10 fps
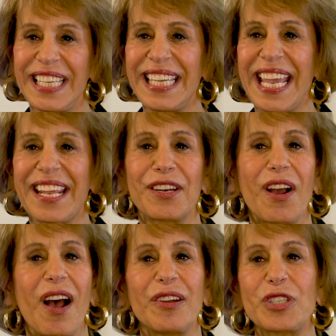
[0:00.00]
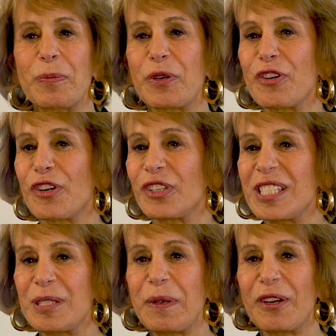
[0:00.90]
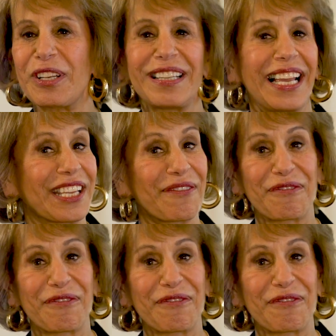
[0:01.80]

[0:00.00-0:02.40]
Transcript: he had an entrepreneurial spirit like